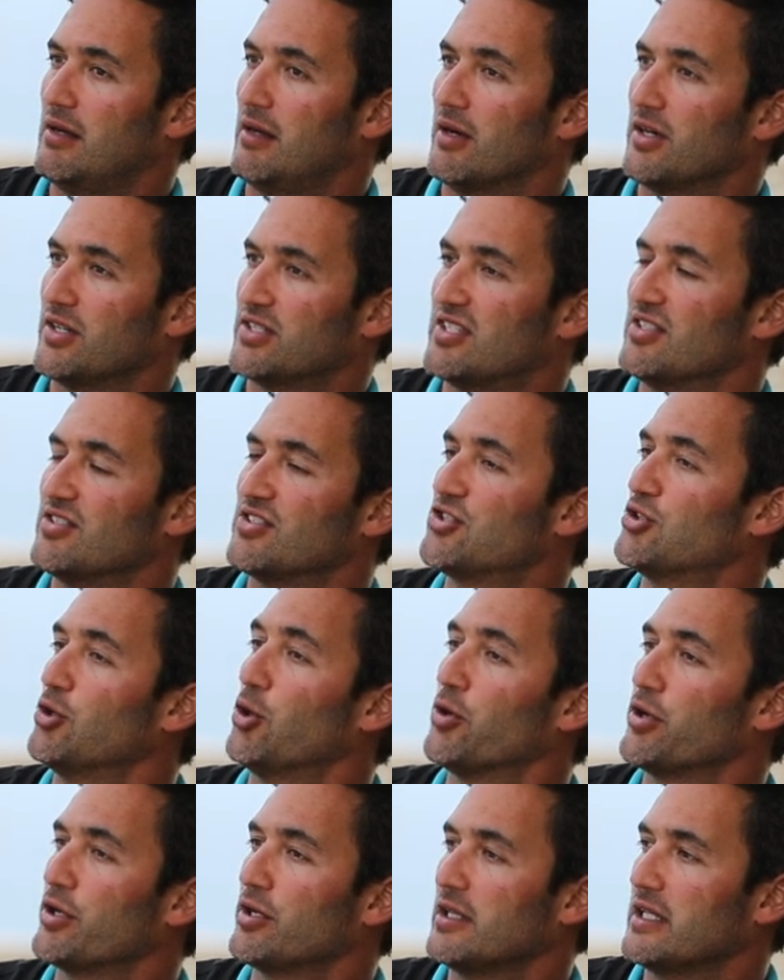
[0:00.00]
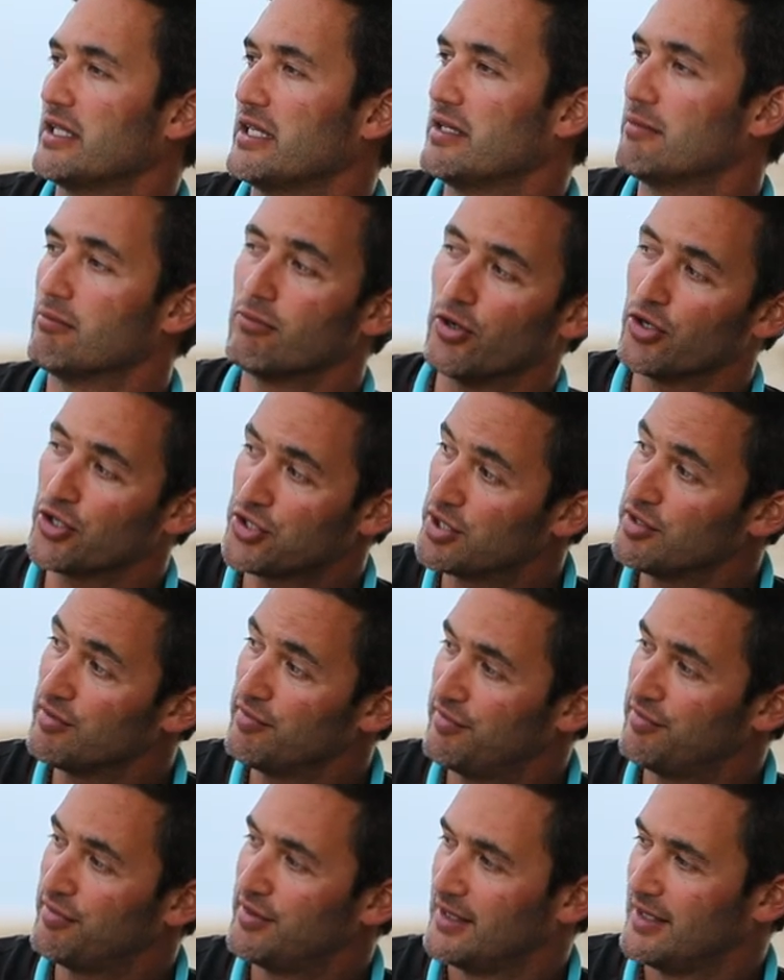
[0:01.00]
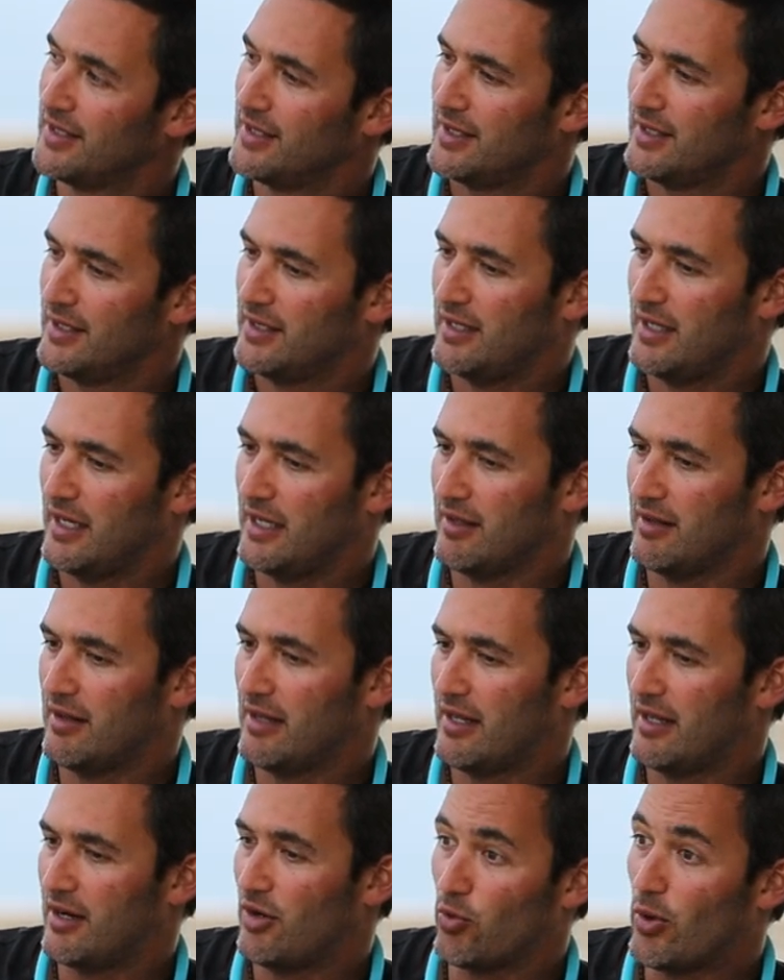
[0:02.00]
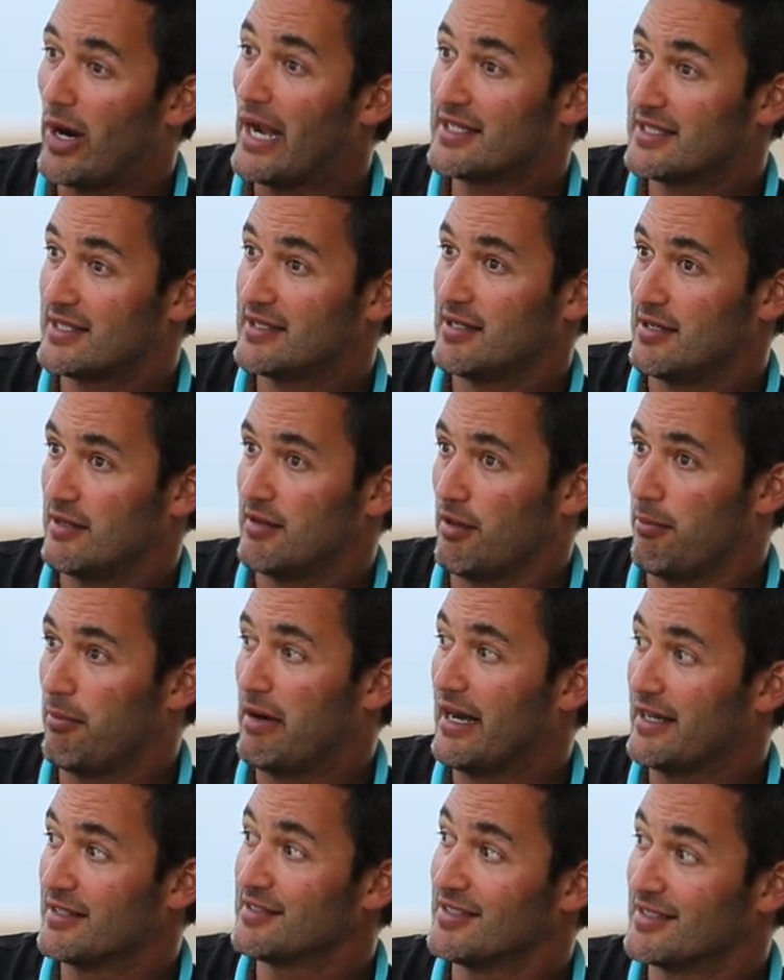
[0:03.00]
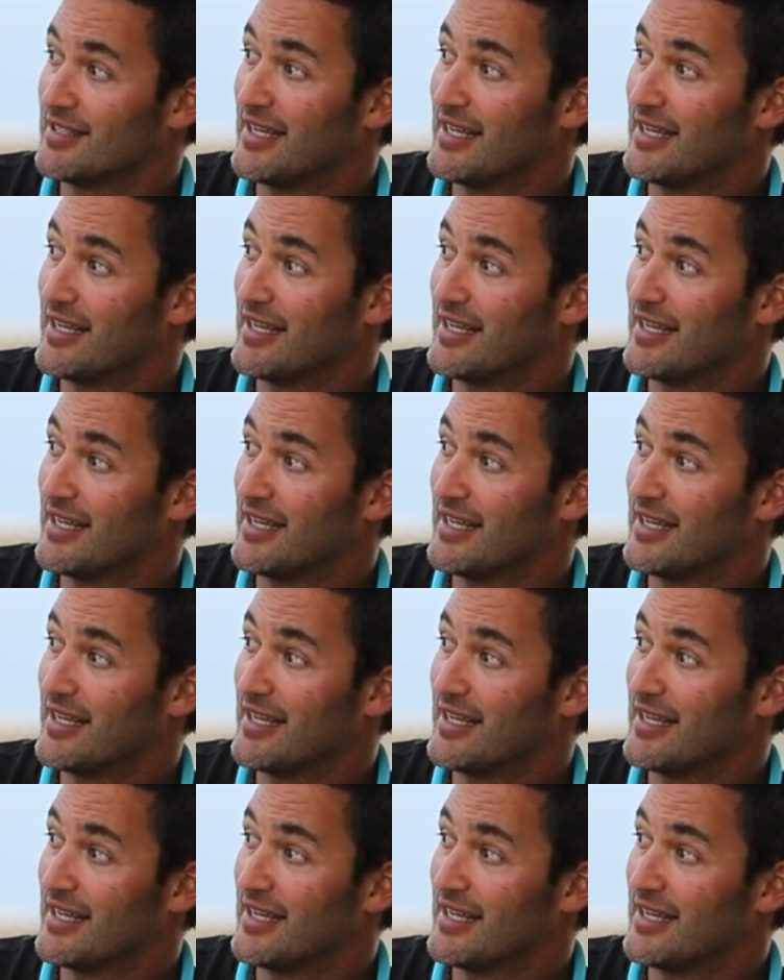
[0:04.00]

are sensorially immersive and that arrest the mind's